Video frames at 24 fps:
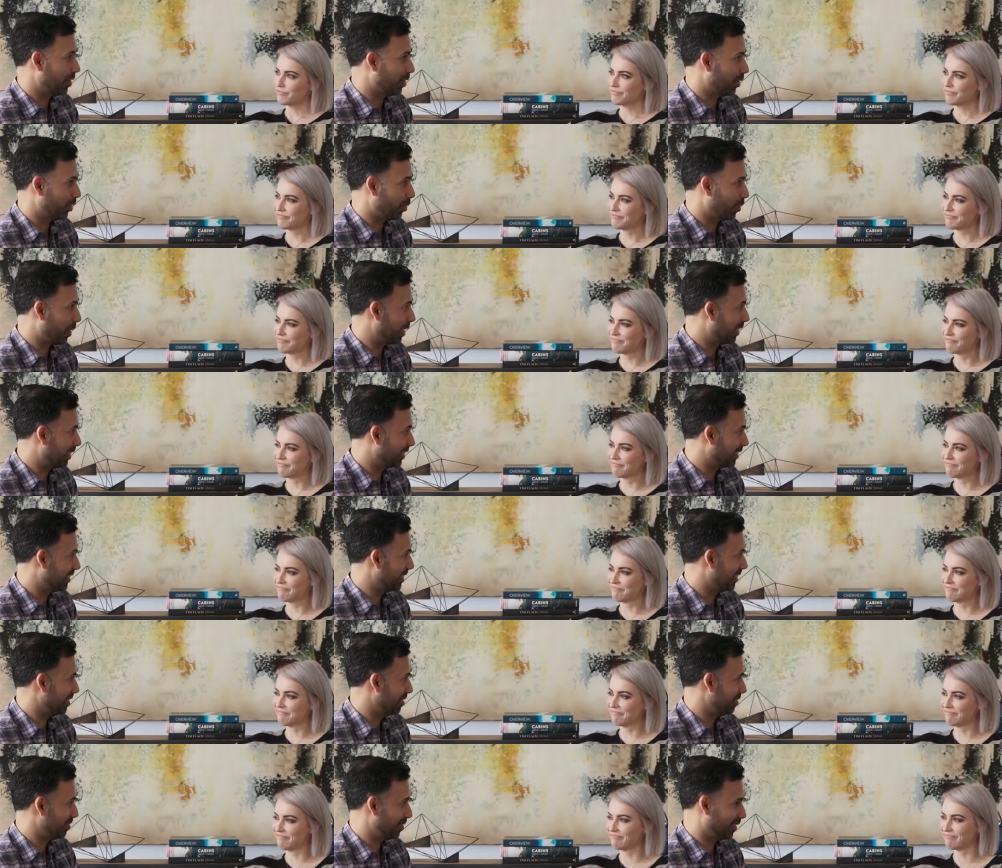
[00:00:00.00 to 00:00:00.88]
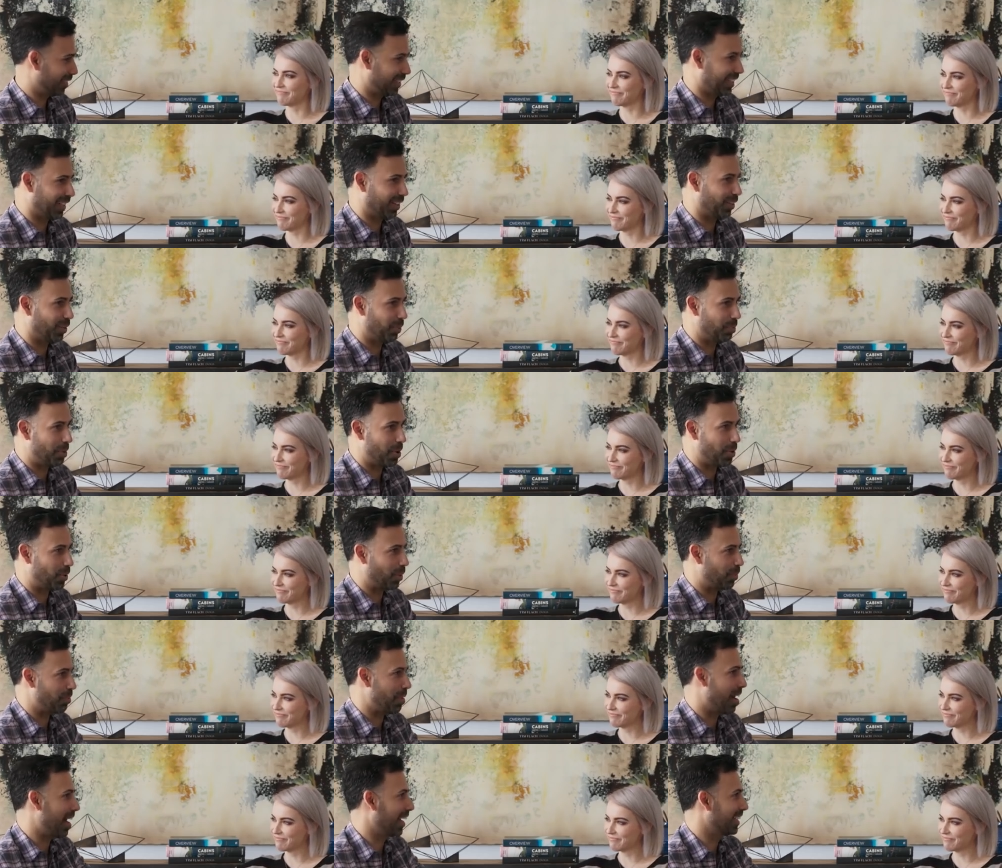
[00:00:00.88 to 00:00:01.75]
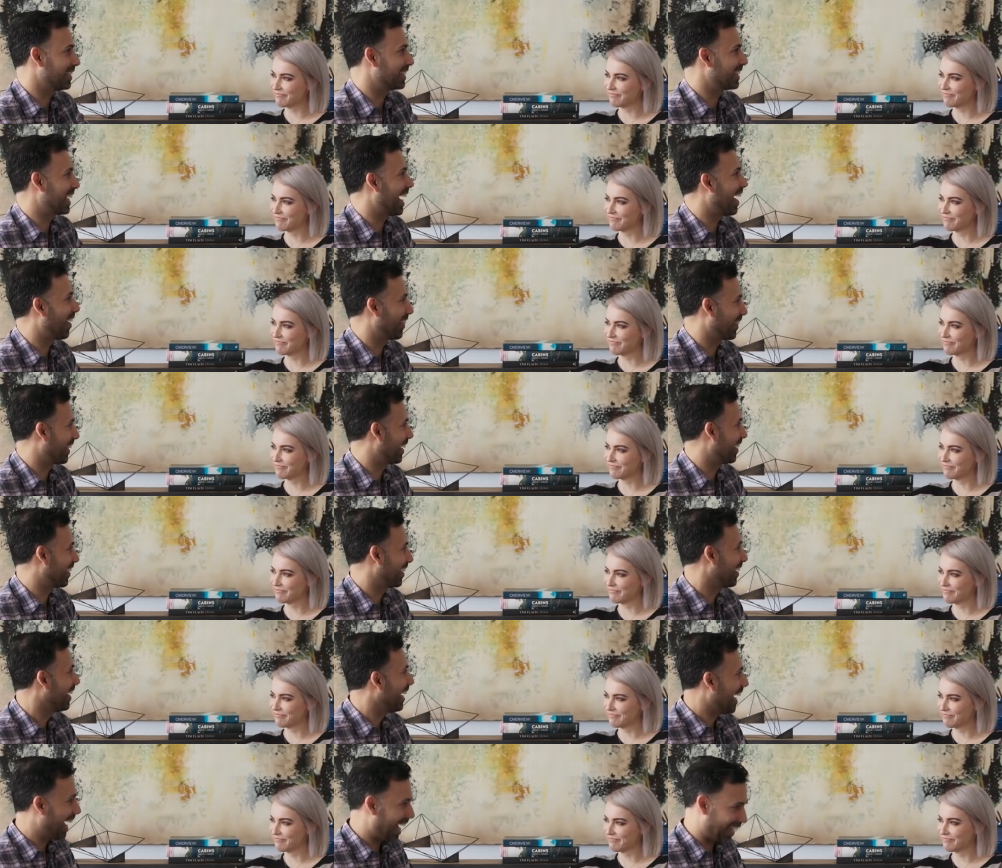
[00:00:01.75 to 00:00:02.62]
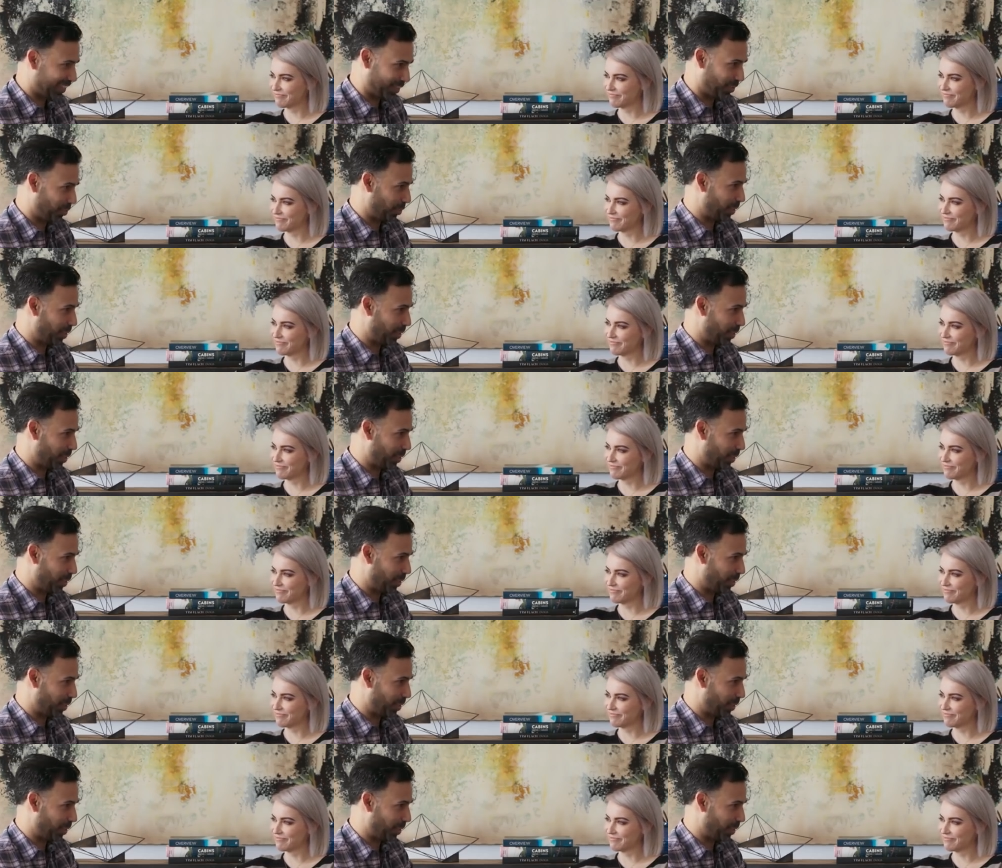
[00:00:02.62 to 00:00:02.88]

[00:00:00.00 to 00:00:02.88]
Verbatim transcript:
Speaker 1: of the greatest single poker minds out there as a